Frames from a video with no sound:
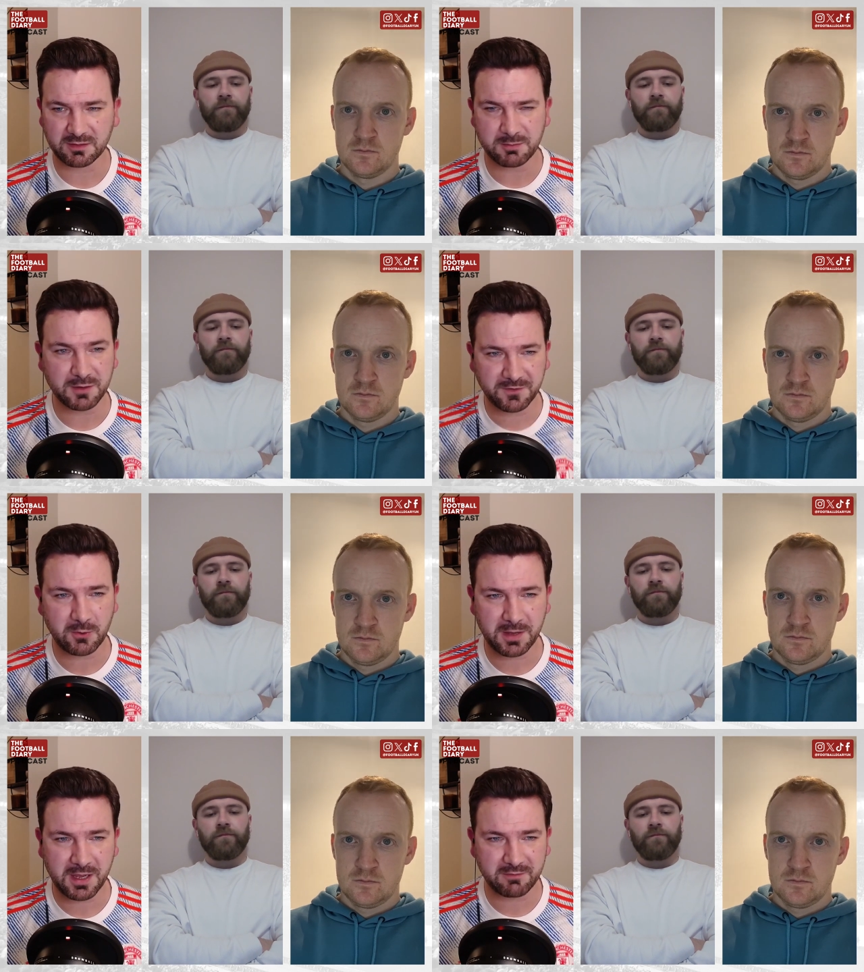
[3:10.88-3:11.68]
Speaker 1: the midfield
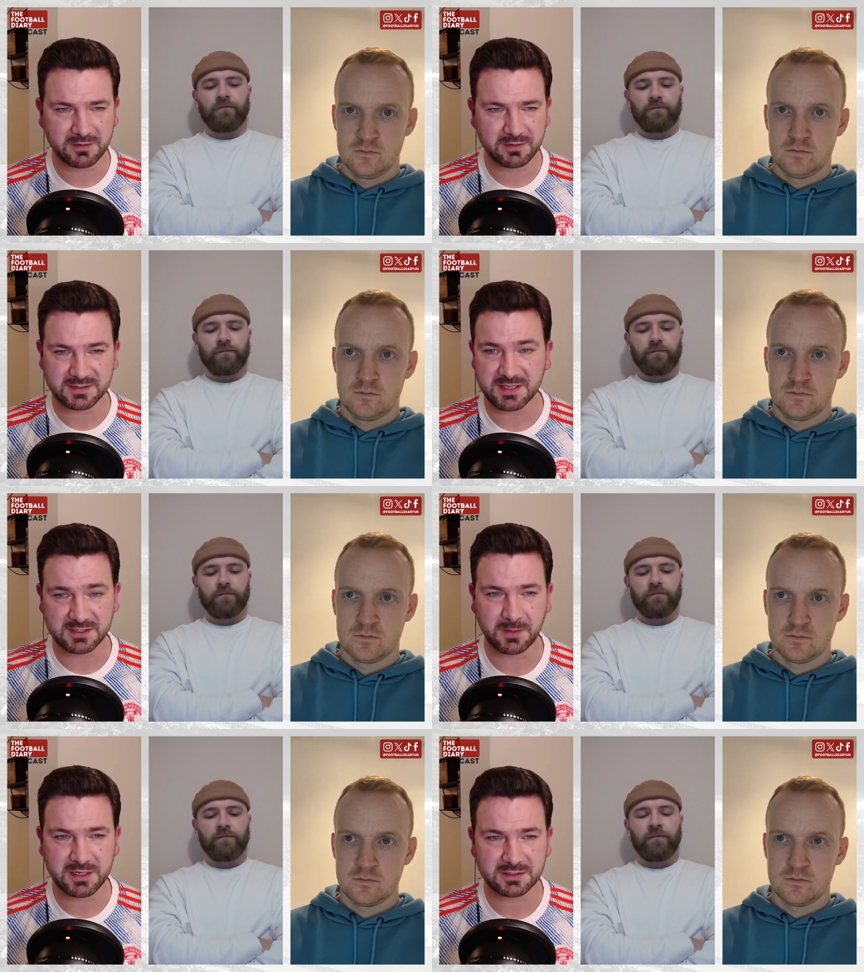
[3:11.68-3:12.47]
pairings,
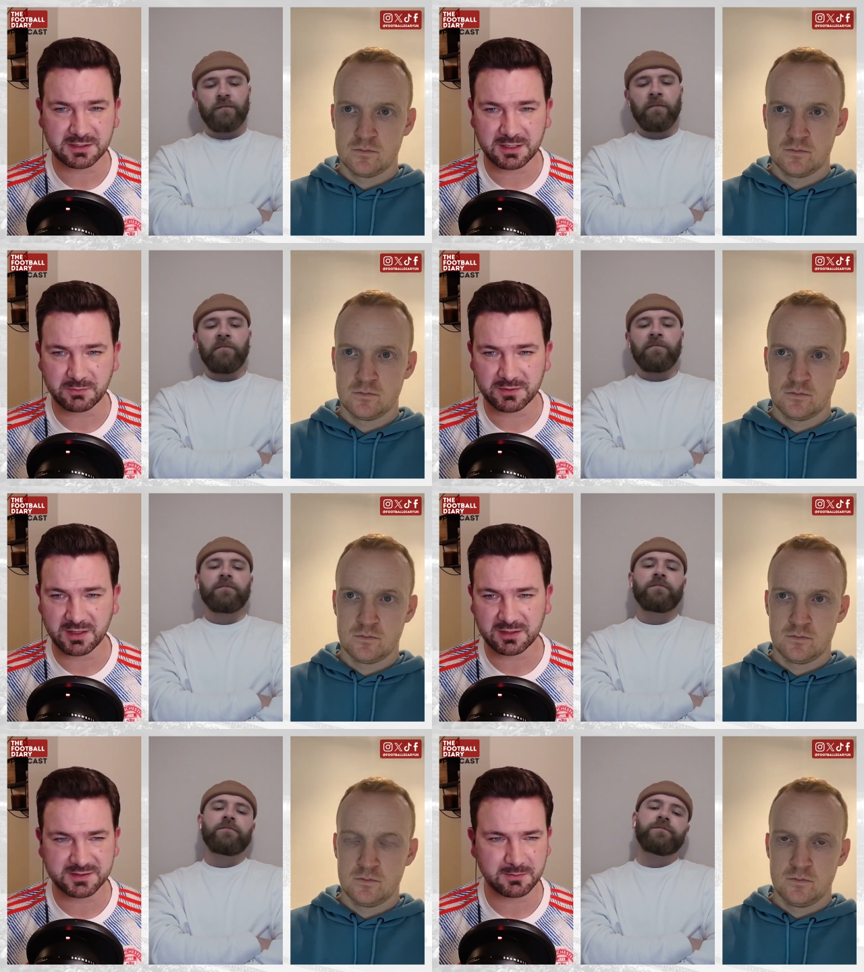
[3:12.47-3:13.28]
especially with
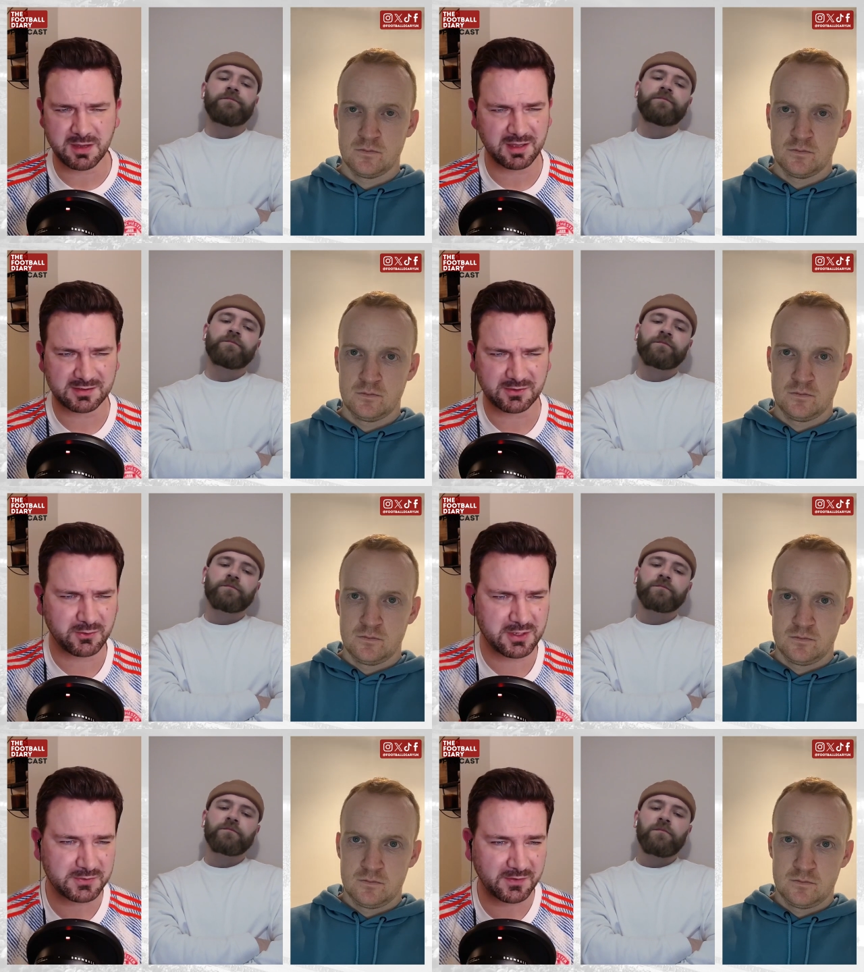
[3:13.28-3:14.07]
Nicolas Dominguez, I
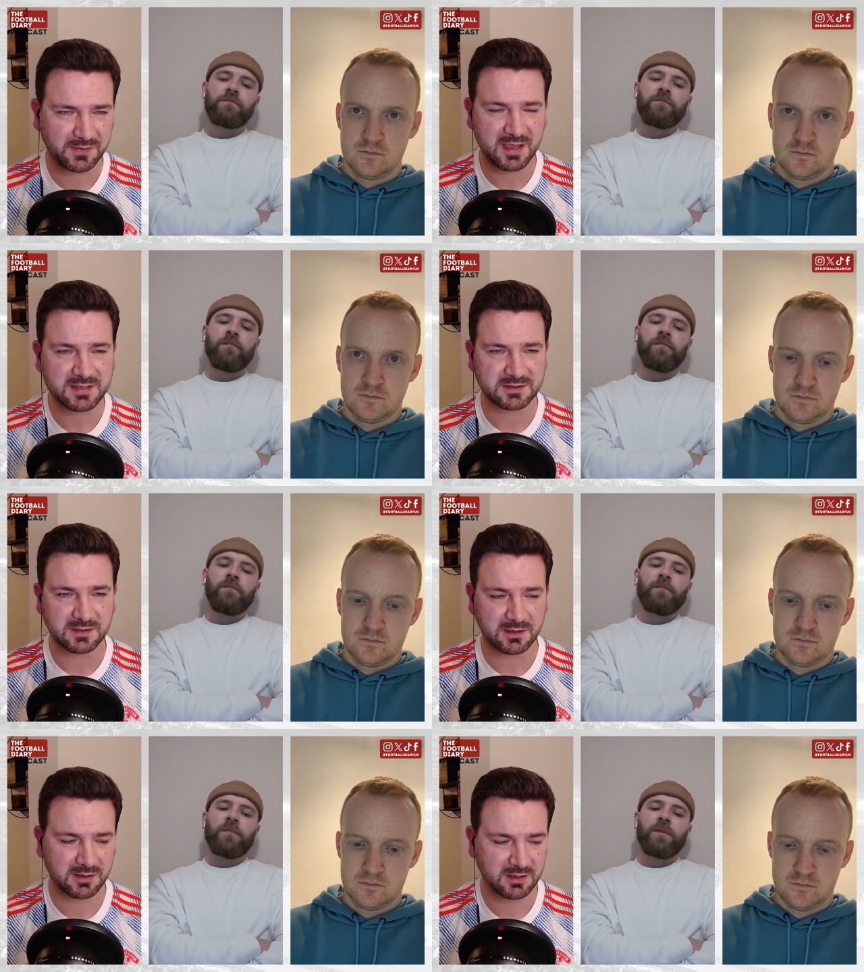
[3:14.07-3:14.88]
thought he was
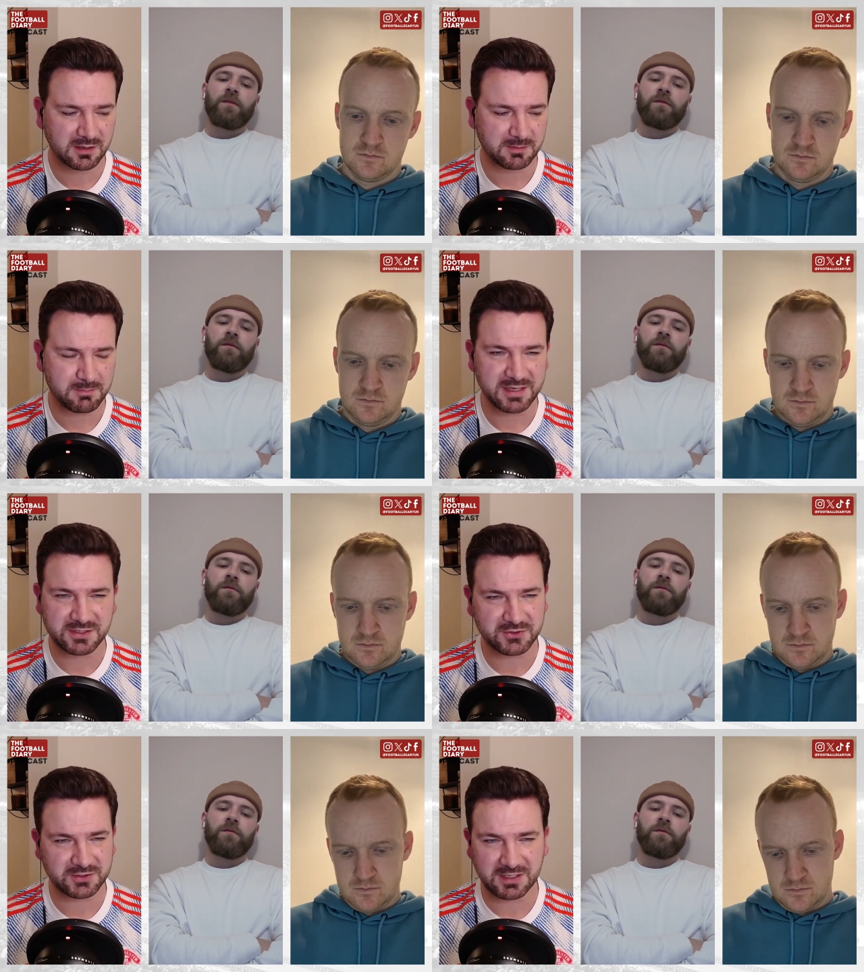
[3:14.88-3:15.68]
fantastic, made
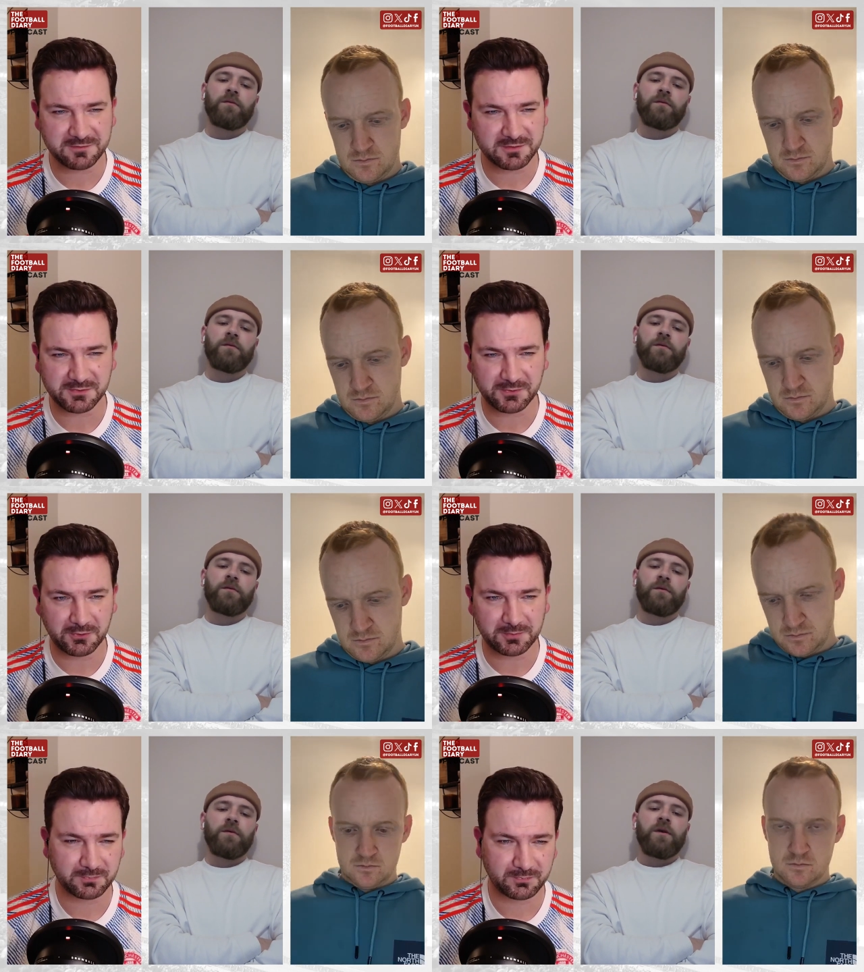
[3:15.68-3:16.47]
such a difference for
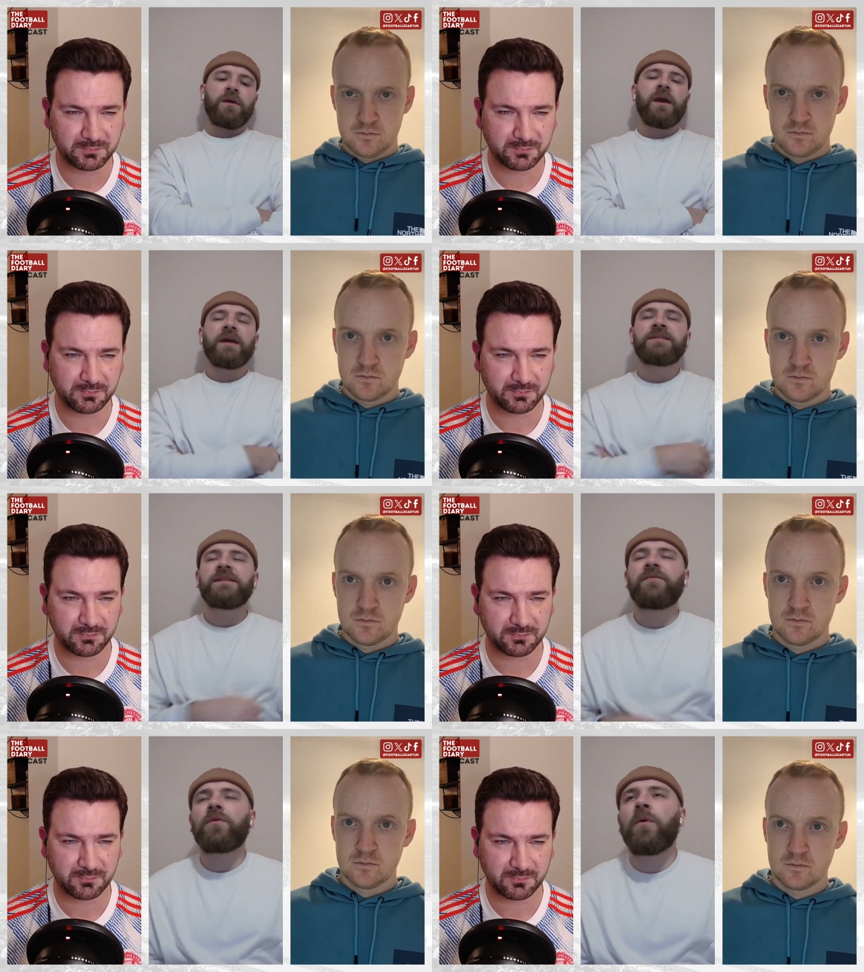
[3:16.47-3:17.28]
them.
Speaker 2: Yeah, it's a
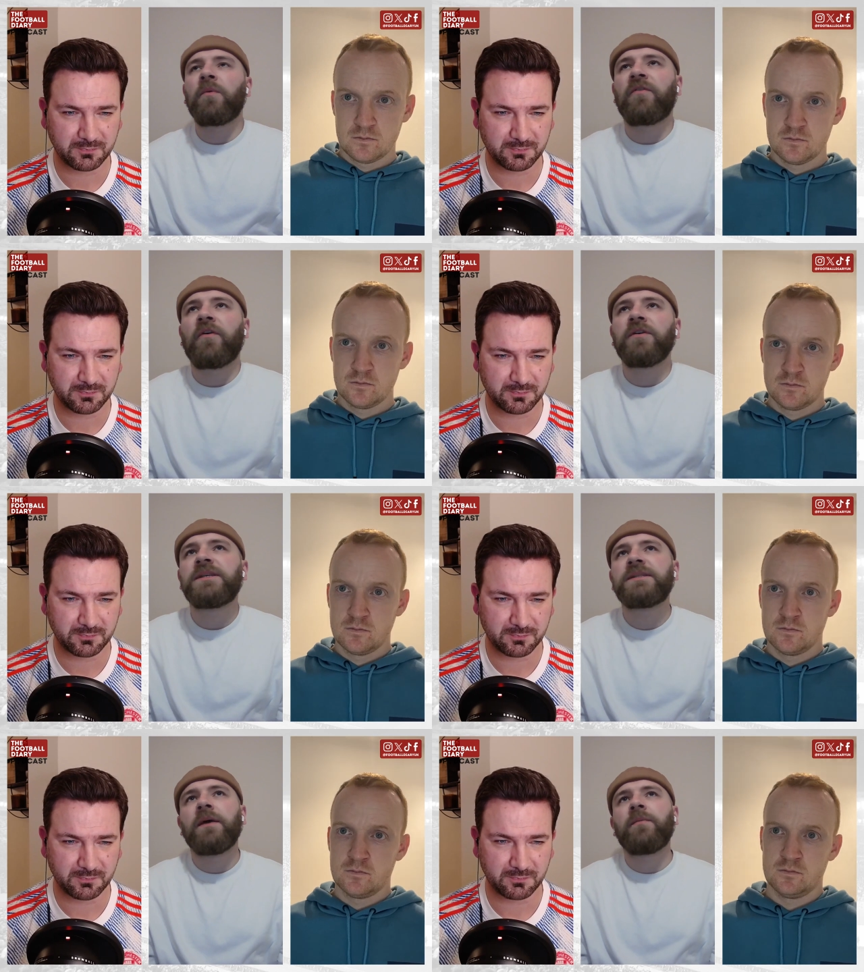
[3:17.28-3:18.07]
difficult one with Forest,
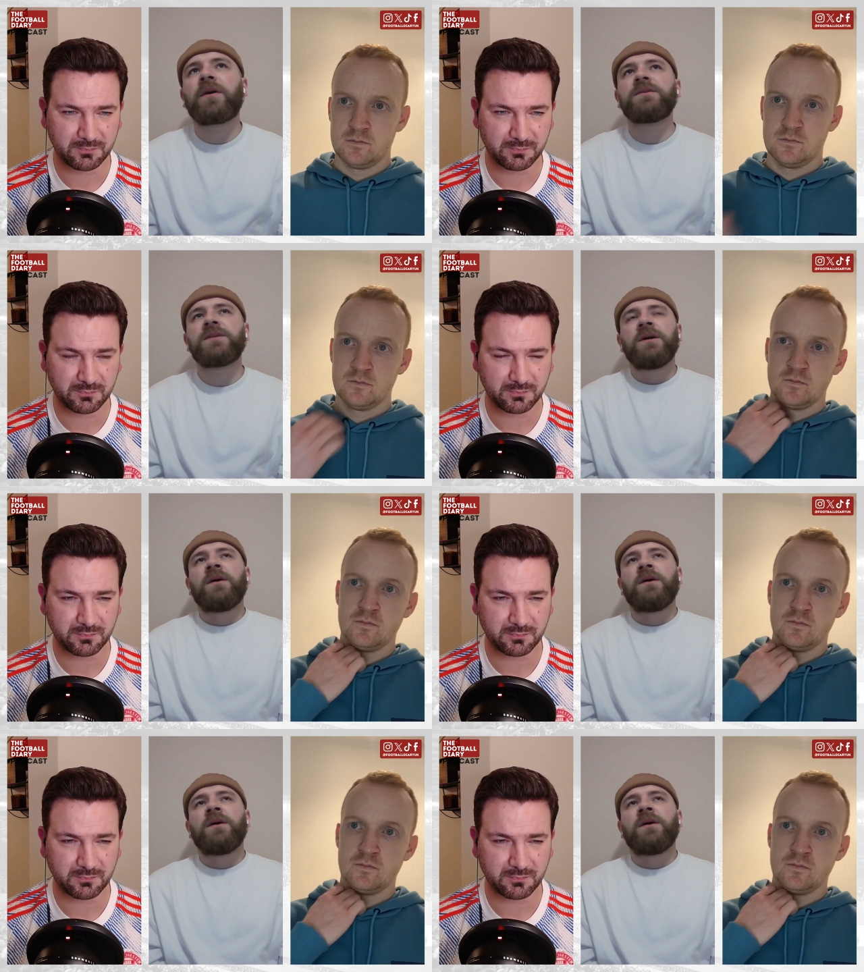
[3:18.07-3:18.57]
isn't it? Because